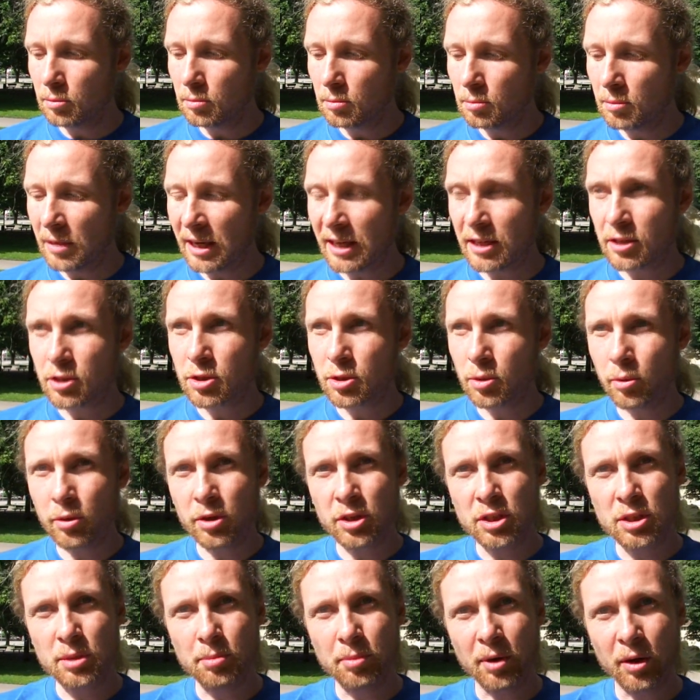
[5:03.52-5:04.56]
make
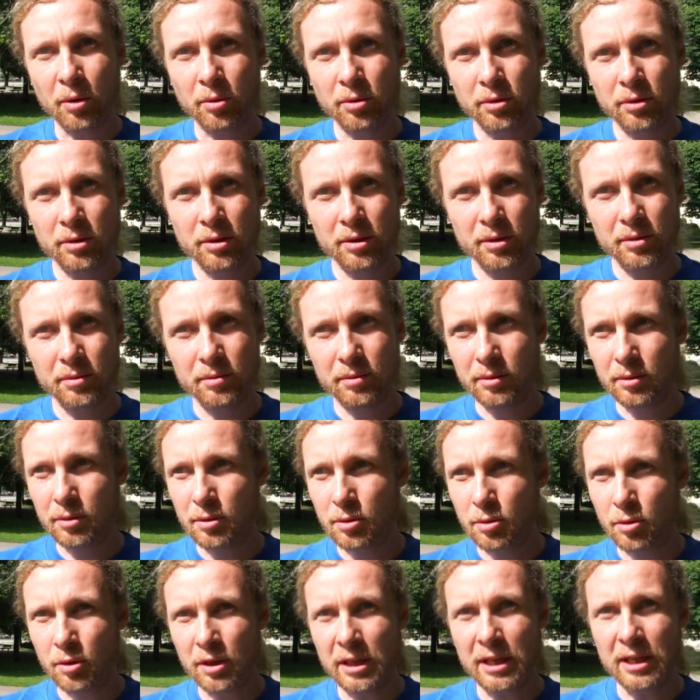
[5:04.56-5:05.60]
stories about
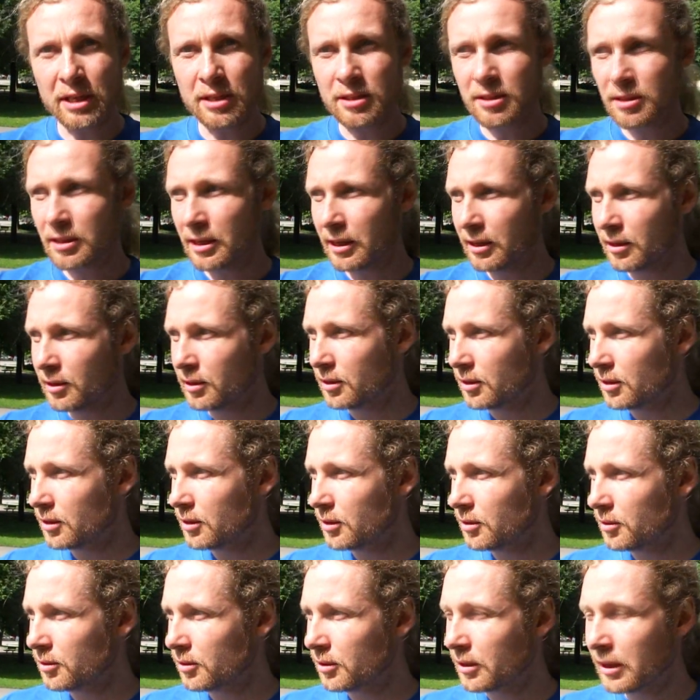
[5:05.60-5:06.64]
trees and
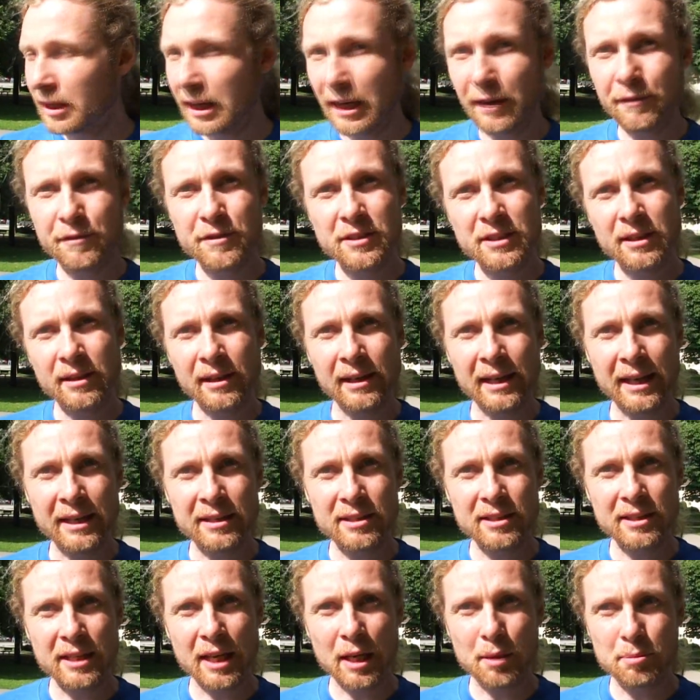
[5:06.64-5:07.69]
cliffs in the
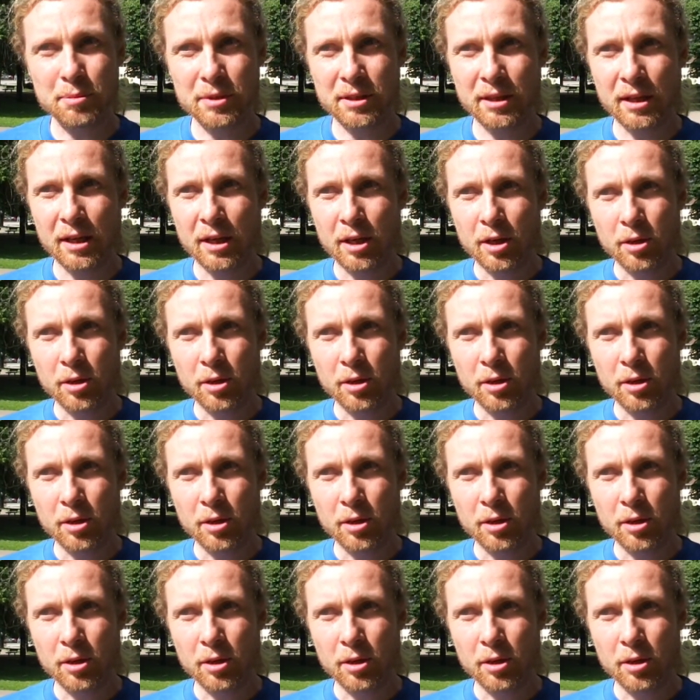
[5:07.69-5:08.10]
landscapes,